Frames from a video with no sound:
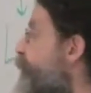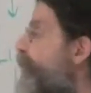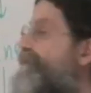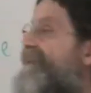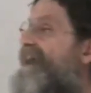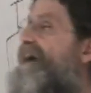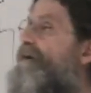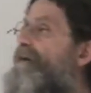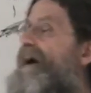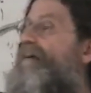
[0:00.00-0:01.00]
go up
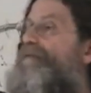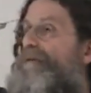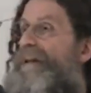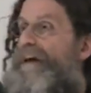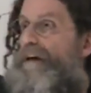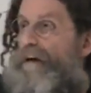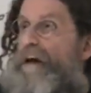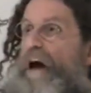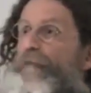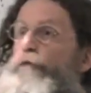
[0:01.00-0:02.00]
layer after layer
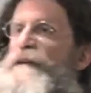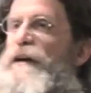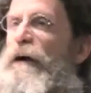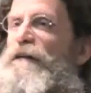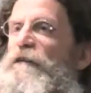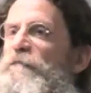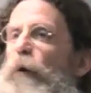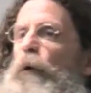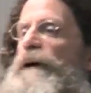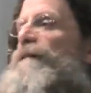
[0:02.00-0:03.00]
of reductive
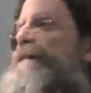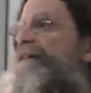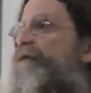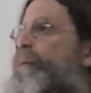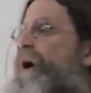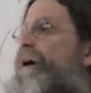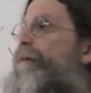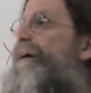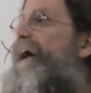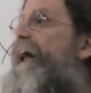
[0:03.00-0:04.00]
pointillist
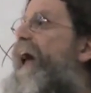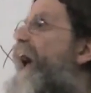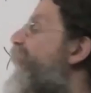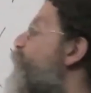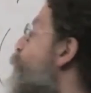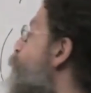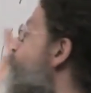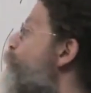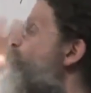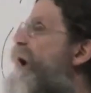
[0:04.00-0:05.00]
wiring,
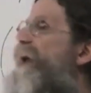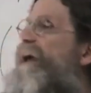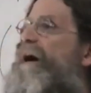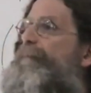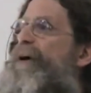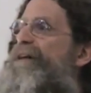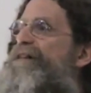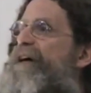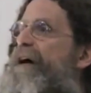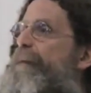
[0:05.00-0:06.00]
and way up on
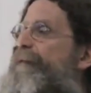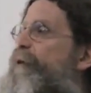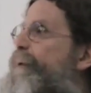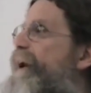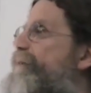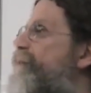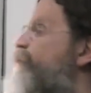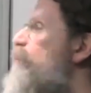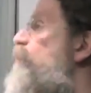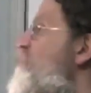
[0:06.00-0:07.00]
top you would have
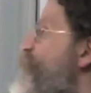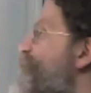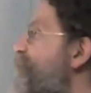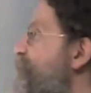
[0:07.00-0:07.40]
this super